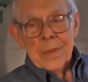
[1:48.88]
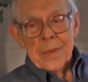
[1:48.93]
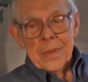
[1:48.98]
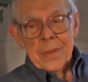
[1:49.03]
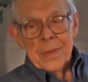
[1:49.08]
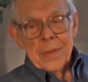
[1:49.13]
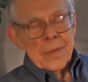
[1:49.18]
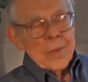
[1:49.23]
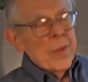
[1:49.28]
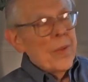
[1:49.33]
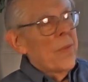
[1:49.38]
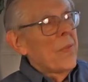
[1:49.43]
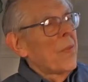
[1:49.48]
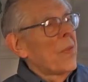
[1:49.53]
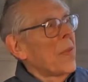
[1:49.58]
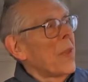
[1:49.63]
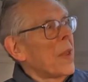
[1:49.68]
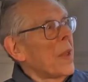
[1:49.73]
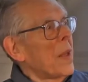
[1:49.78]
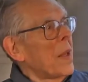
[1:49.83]
Do you have
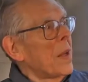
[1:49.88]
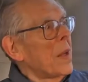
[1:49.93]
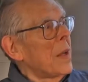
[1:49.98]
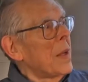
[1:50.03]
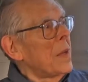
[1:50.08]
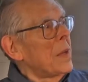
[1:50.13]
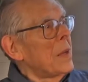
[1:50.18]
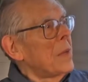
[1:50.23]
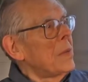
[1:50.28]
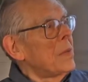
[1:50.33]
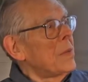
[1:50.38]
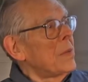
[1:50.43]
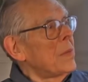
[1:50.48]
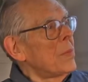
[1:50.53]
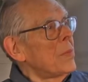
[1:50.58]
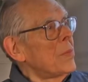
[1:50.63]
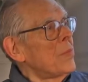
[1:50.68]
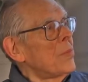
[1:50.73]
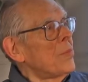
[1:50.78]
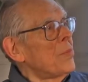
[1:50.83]
anything else that you
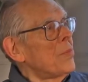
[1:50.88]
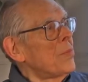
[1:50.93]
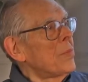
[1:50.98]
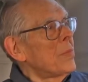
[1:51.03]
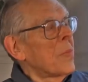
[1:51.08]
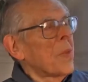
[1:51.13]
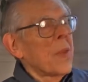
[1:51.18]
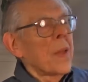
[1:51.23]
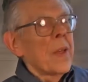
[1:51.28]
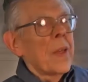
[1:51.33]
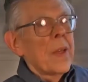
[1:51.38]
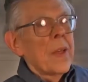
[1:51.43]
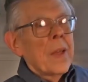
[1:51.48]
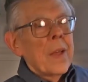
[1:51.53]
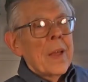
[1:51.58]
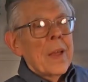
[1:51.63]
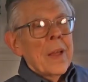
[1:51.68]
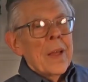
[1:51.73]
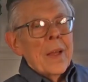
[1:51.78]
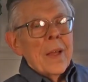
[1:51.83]
want to add that we haven't
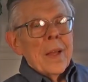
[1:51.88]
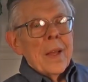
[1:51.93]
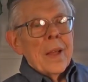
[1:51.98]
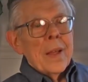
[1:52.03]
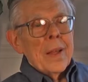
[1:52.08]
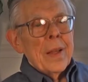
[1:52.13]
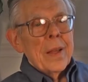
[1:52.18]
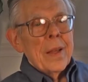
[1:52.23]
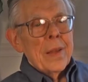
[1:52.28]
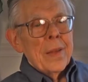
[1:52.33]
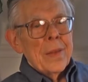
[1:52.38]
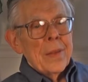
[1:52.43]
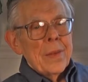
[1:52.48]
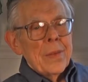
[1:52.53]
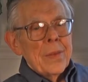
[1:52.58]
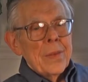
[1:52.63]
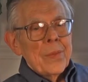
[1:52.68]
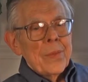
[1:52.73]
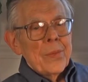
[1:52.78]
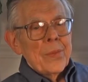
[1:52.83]
covered, that you
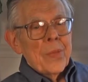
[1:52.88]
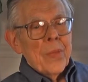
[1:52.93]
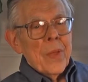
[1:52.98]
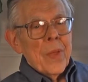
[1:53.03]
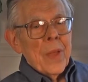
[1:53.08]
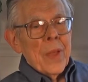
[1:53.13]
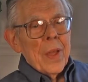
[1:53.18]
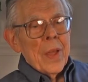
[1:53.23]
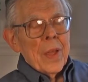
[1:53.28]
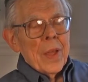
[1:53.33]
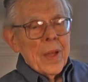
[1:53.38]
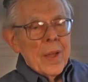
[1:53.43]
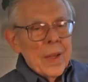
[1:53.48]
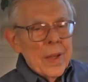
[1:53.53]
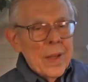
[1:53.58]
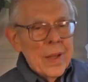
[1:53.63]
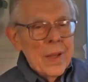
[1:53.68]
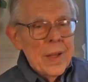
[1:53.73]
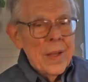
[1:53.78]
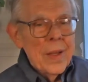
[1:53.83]
stories or anything that
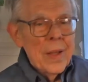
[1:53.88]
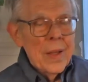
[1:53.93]
you